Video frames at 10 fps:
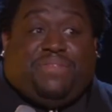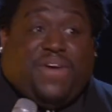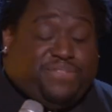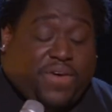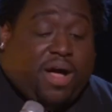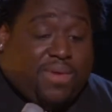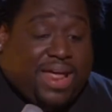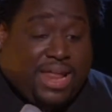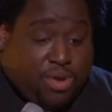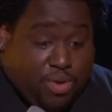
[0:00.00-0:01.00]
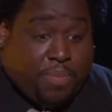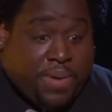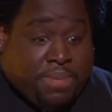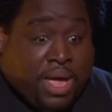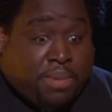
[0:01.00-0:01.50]
If I fall right now, who
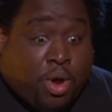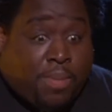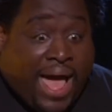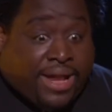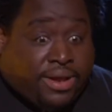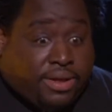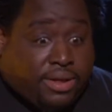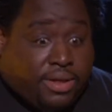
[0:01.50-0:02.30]
going to pick me up? Nobody.